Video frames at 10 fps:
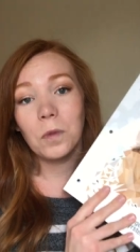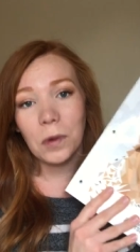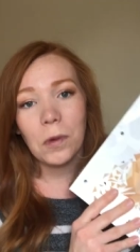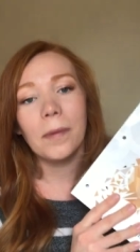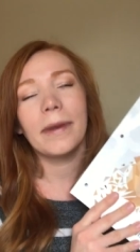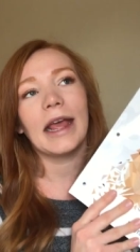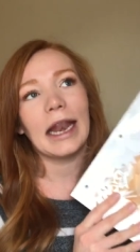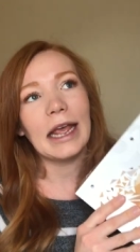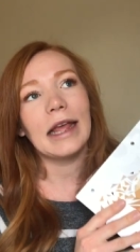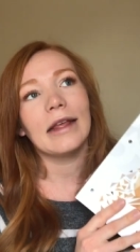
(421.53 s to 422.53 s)
we will
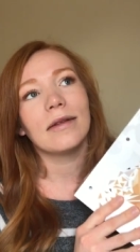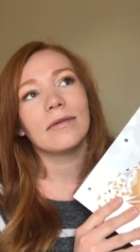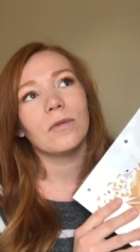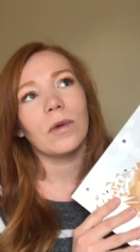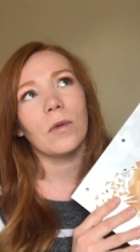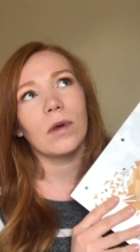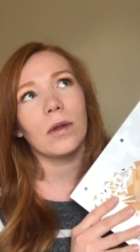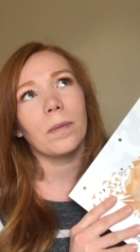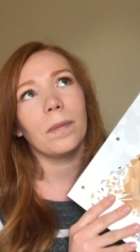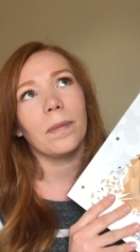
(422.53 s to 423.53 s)
beginning, we
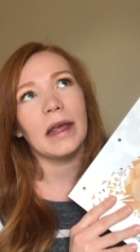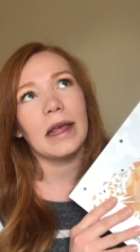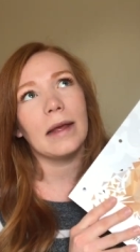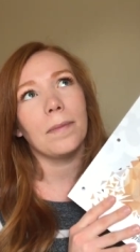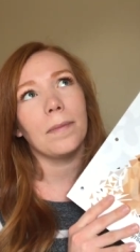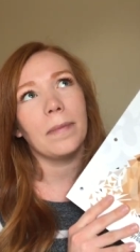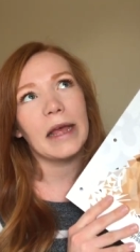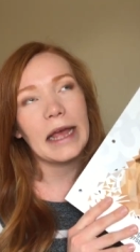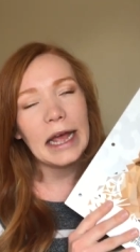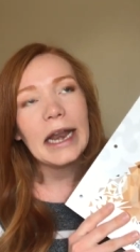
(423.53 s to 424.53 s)
will be
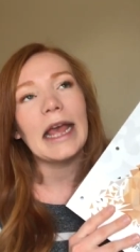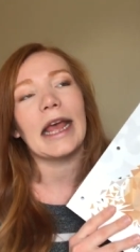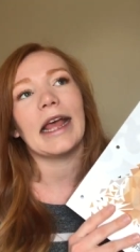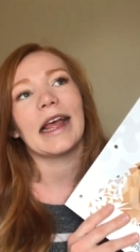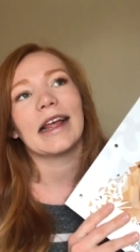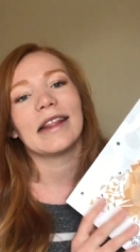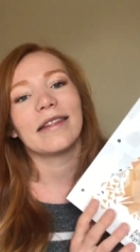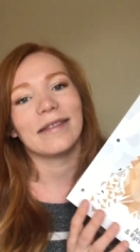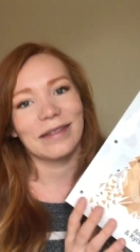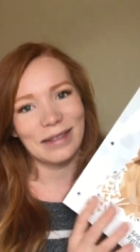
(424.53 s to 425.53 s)
beginning
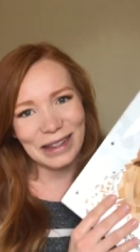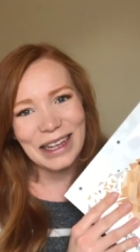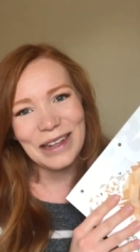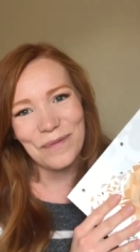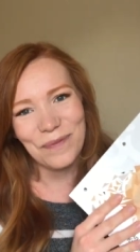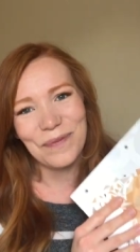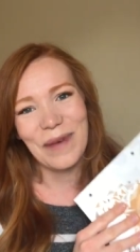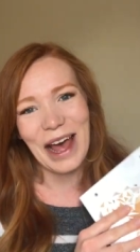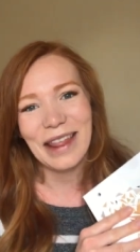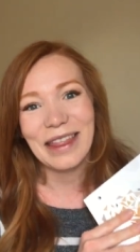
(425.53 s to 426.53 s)
the
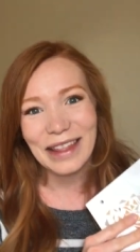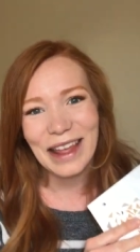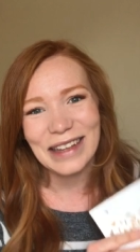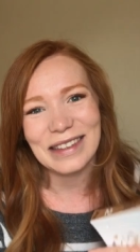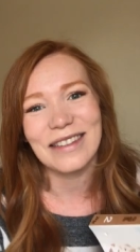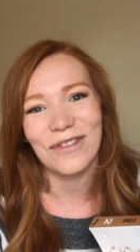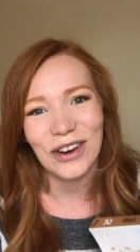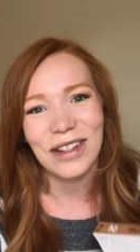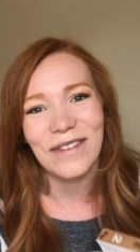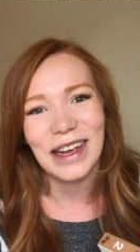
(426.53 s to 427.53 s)
Math Lessons for
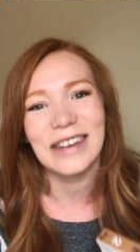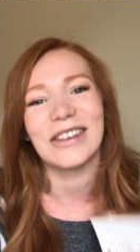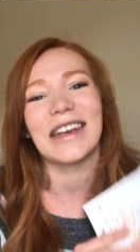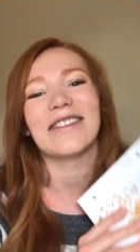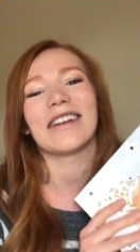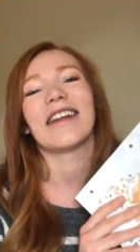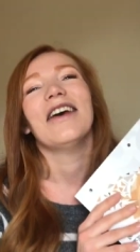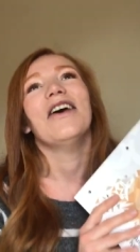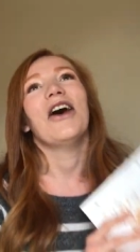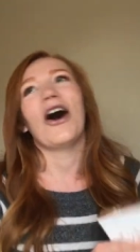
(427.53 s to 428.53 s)
a Living Education.
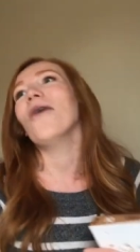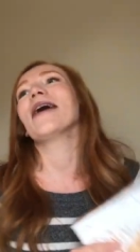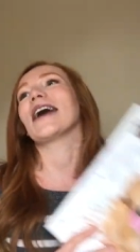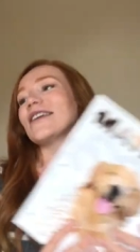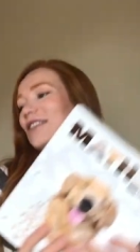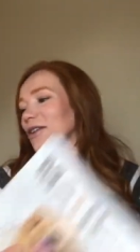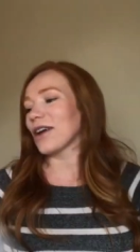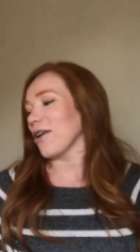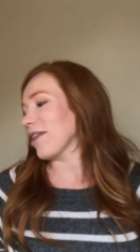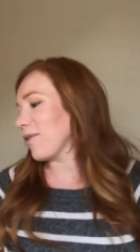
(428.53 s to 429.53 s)
Oh my gosh, there we
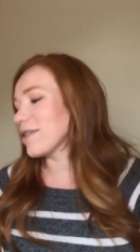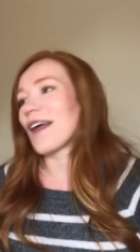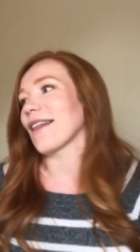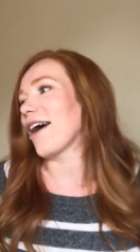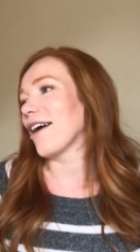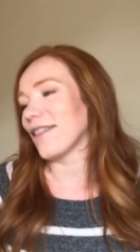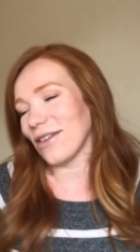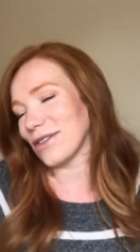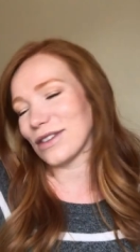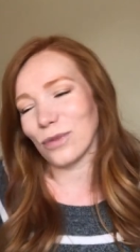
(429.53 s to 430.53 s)
go. That was not that hard. That
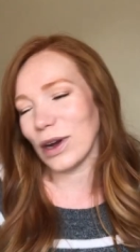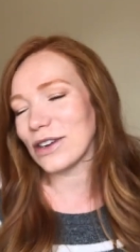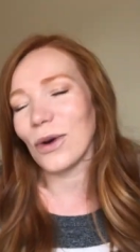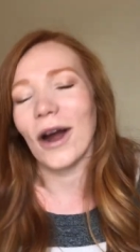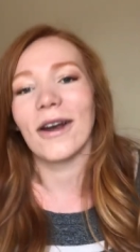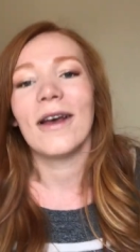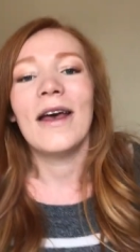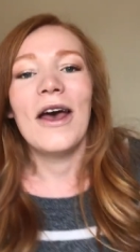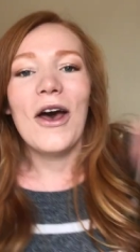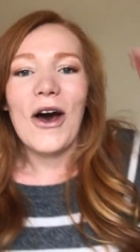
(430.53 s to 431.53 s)
was way too hard.
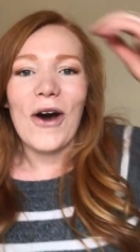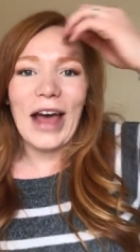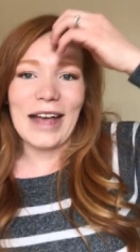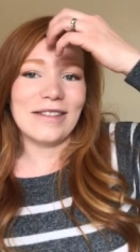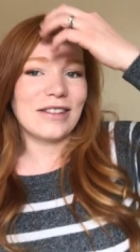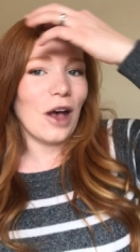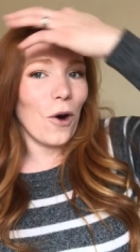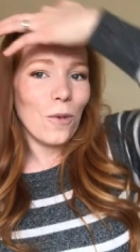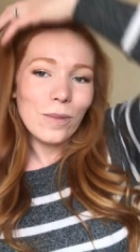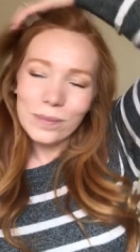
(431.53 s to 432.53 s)
Okay,
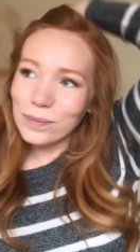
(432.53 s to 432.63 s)
so